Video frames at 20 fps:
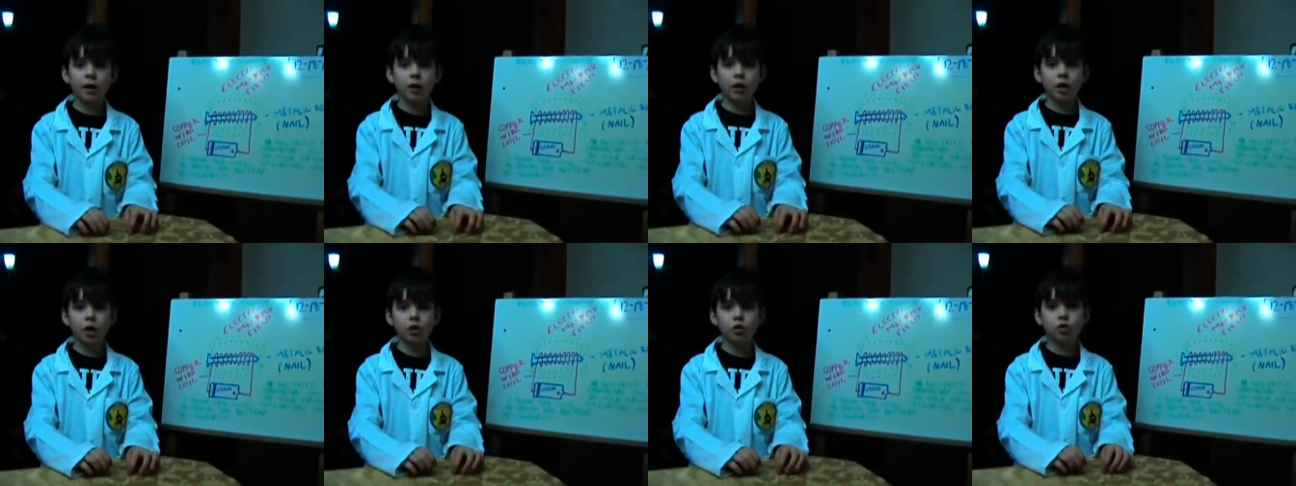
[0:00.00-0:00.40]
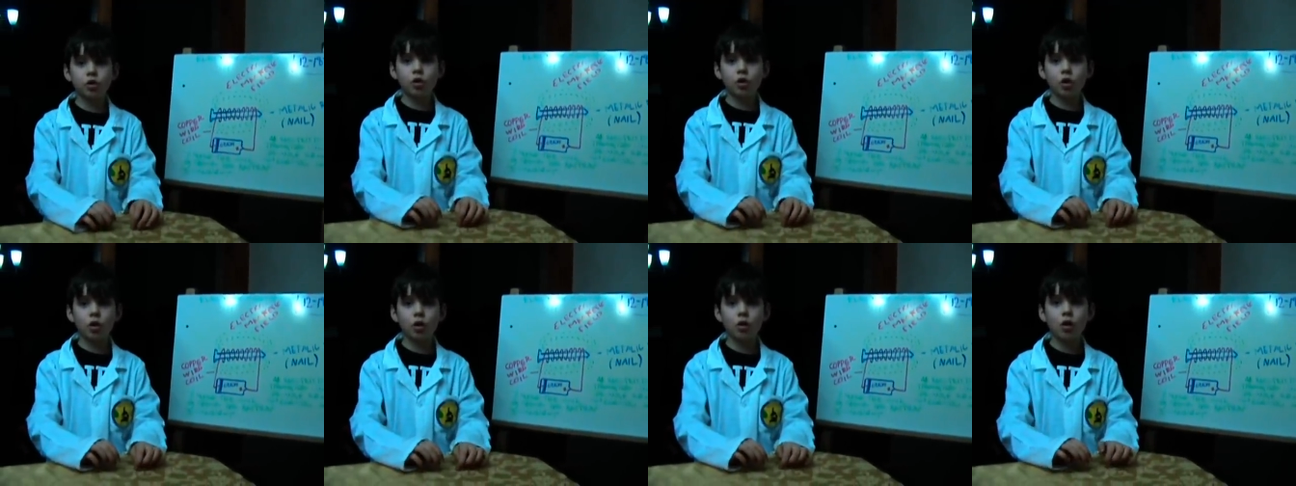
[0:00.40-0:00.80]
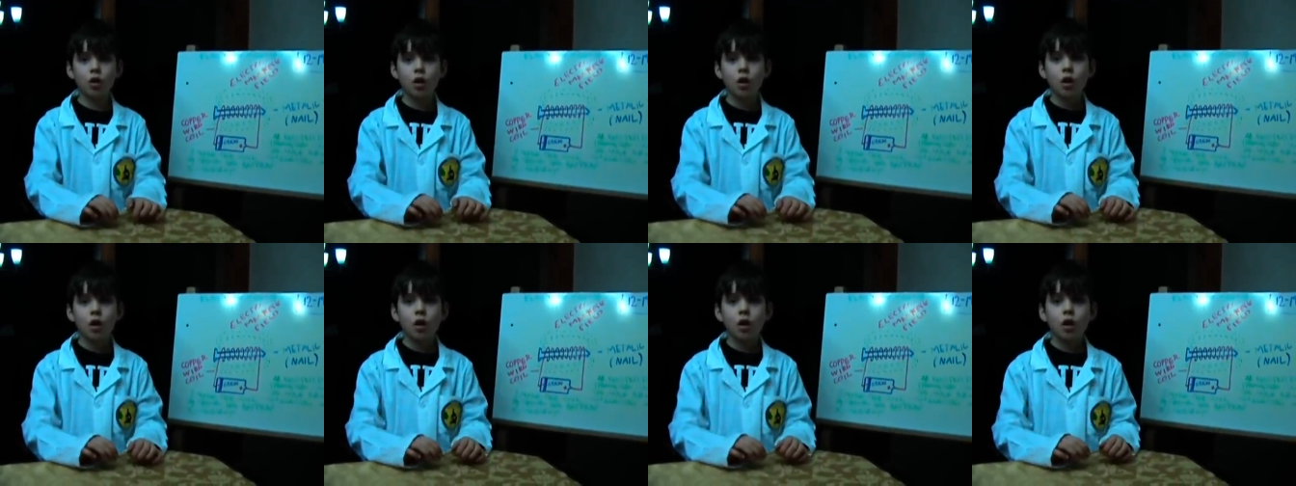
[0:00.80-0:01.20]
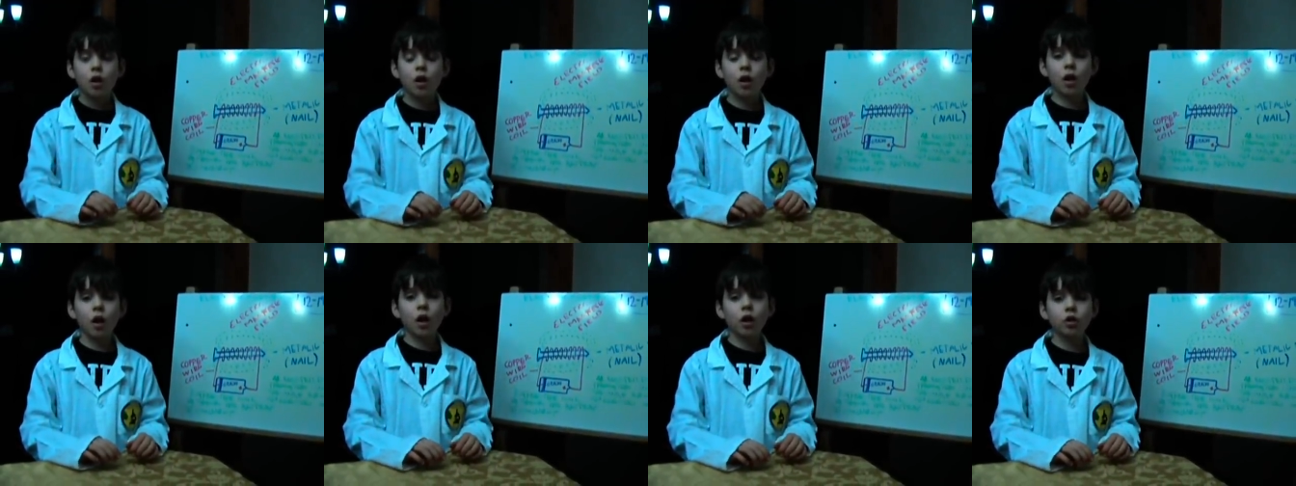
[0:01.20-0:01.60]
electrical
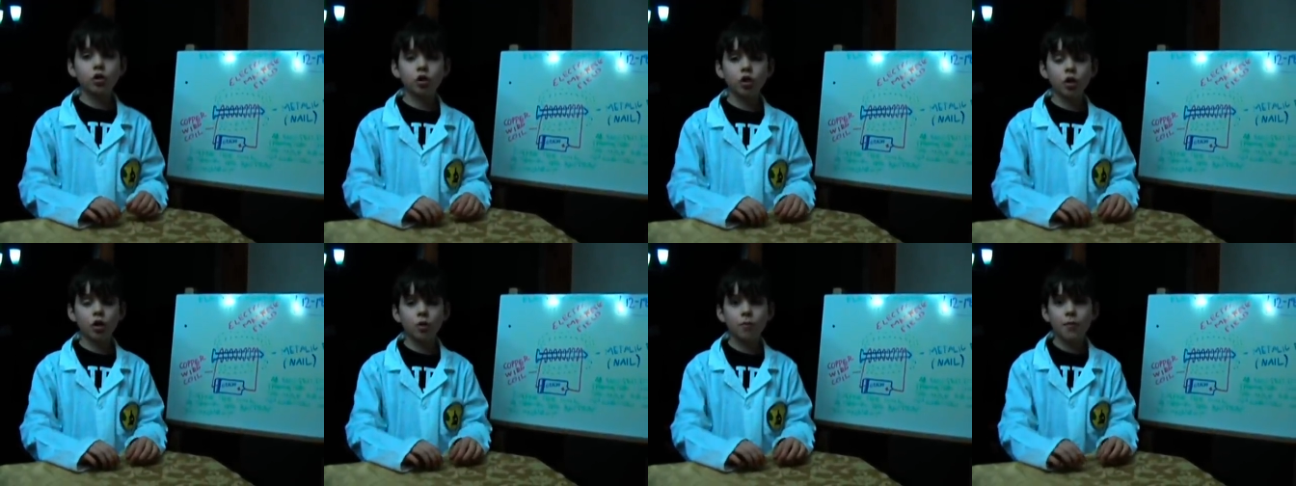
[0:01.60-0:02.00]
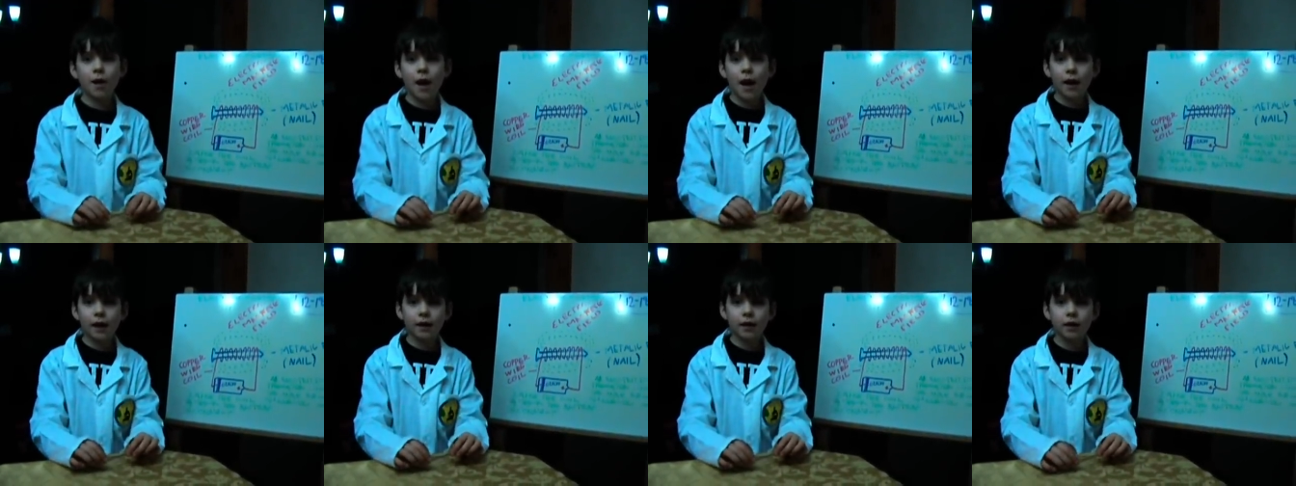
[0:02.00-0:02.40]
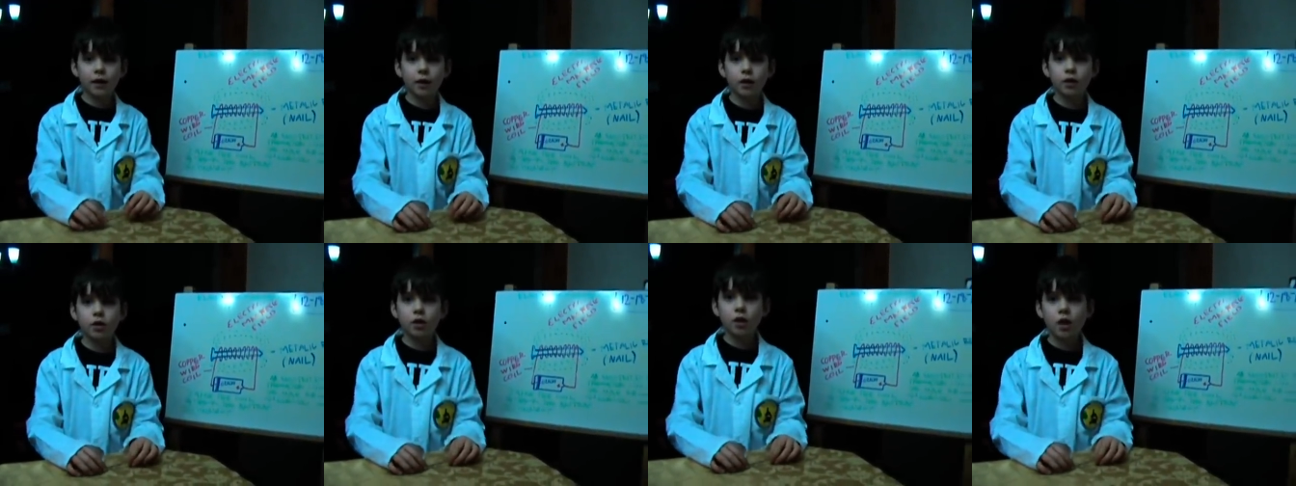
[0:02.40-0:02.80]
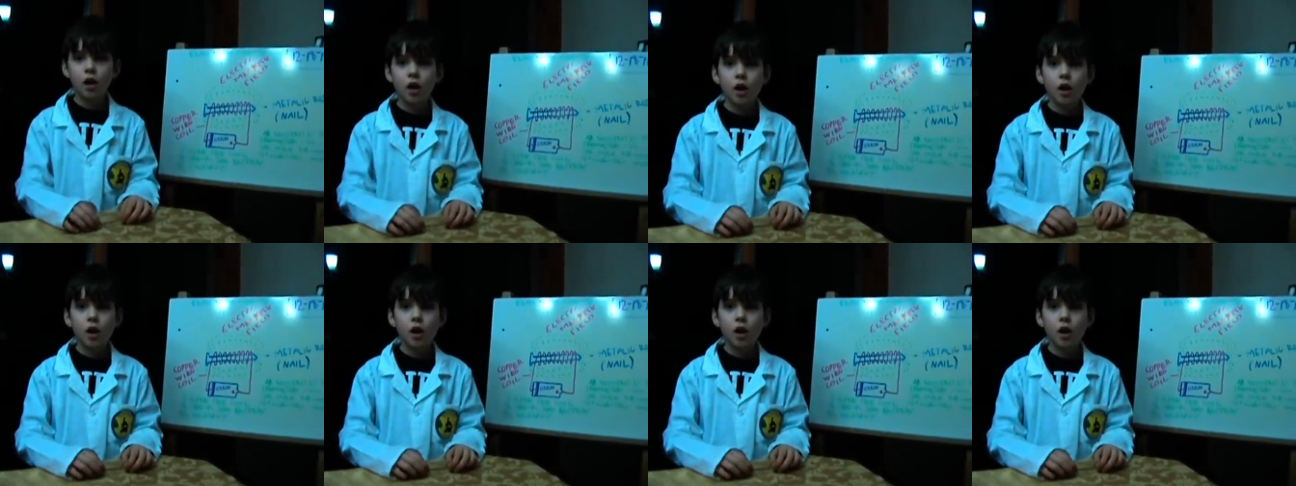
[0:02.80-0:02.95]
electrical magnets.